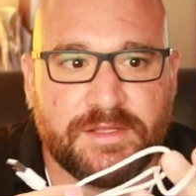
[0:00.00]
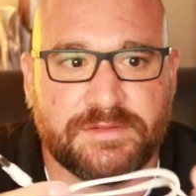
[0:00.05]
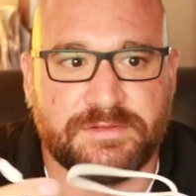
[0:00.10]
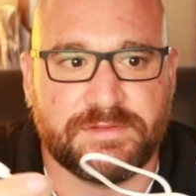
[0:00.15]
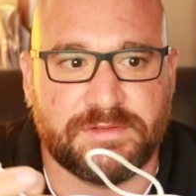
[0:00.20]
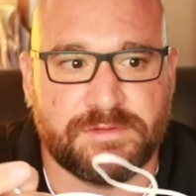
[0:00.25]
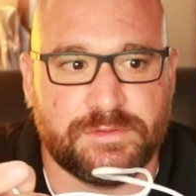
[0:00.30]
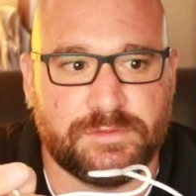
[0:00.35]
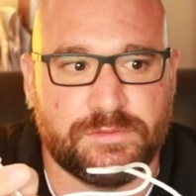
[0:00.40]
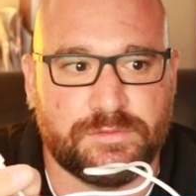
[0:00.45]

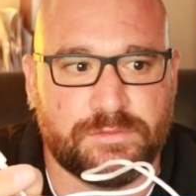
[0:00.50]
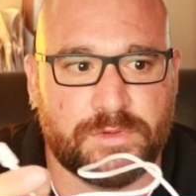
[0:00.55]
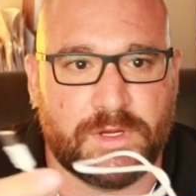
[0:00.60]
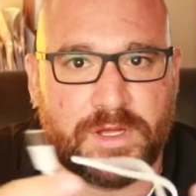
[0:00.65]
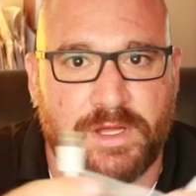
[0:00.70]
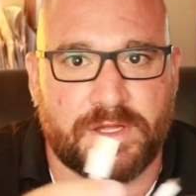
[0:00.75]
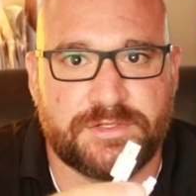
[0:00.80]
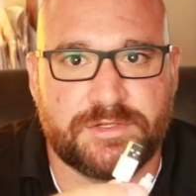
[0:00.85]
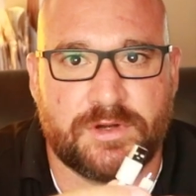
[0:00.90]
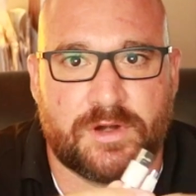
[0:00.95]

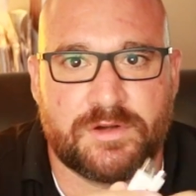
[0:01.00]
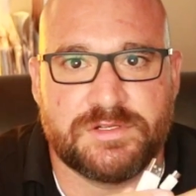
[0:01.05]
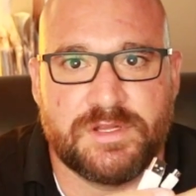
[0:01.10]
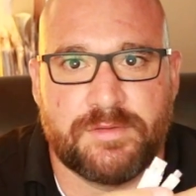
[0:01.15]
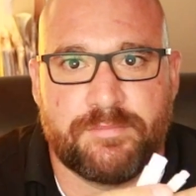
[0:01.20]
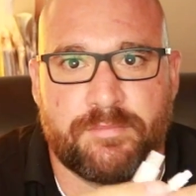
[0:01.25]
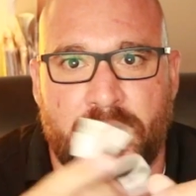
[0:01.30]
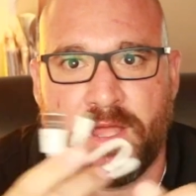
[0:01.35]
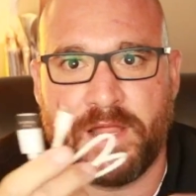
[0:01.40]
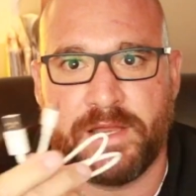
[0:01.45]
to charge
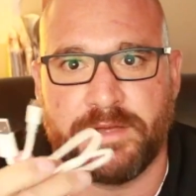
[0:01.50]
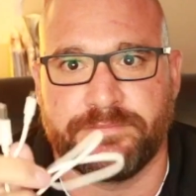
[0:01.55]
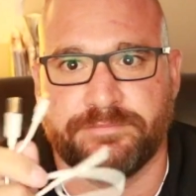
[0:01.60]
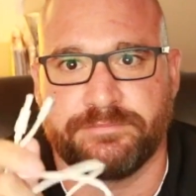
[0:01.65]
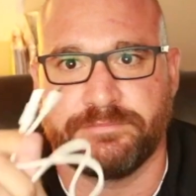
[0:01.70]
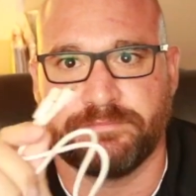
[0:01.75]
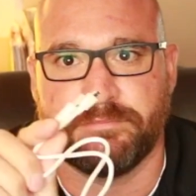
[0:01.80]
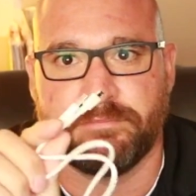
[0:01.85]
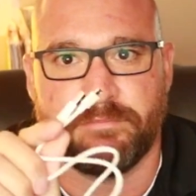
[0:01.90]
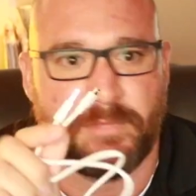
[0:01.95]
up my
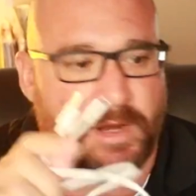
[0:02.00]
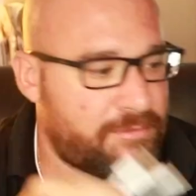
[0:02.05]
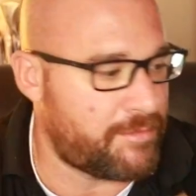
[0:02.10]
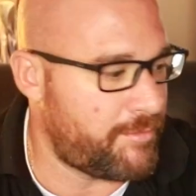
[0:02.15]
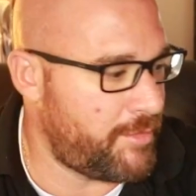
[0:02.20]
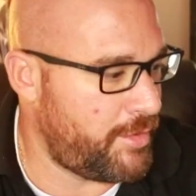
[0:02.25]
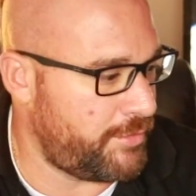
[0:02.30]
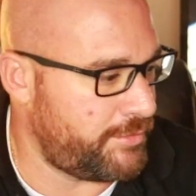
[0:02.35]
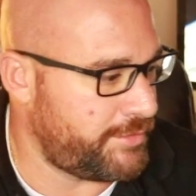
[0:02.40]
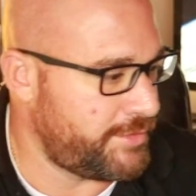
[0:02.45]

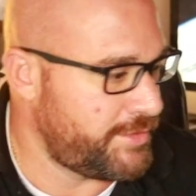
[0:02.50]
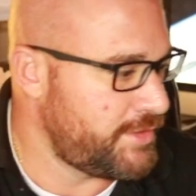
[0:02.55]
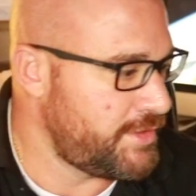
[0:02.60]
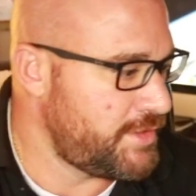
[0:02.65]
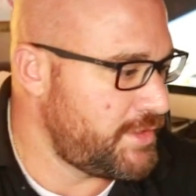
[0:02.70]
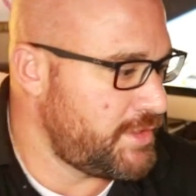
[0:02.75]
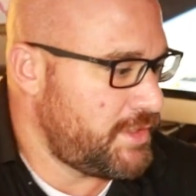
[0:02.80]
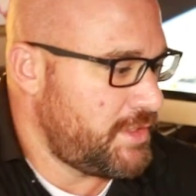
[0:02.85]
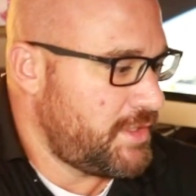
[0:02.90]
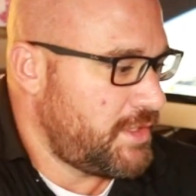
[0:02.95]
remote.
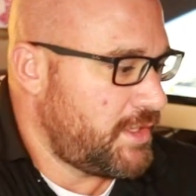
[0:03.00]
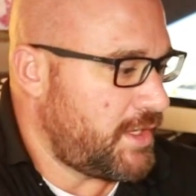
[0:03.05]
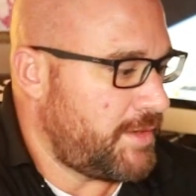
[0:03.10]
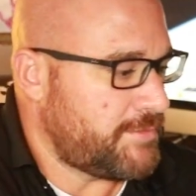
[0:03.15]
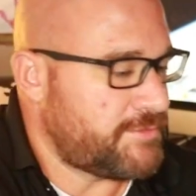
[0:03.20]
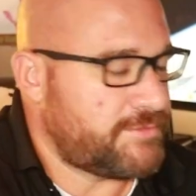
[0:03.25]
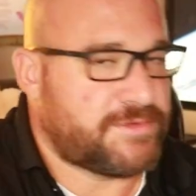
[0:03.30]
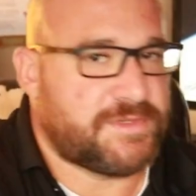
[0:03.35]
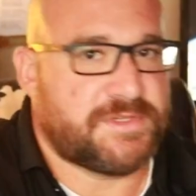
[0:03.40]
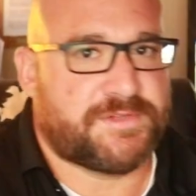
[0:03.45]

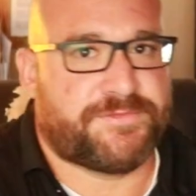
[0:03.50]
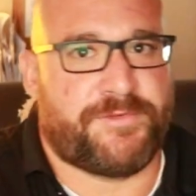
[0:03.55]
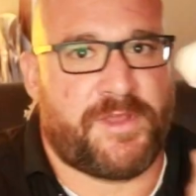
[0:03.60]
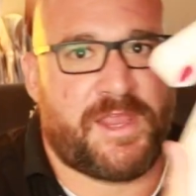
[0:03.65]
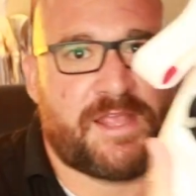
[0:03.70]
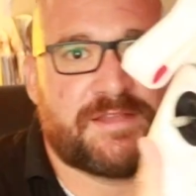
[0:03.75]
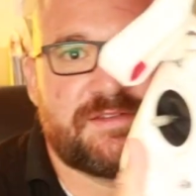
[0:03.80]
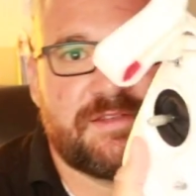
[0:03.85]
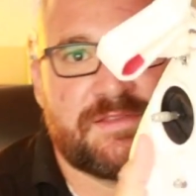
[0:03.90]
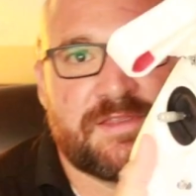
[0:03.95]
Comes with this
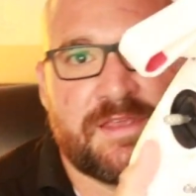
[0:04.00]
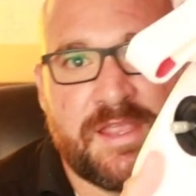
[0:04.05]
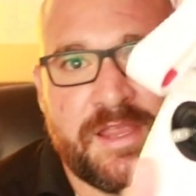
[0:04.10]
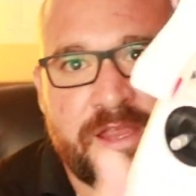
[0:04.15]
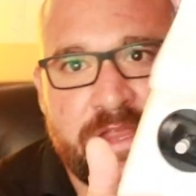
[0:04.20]
fancy thing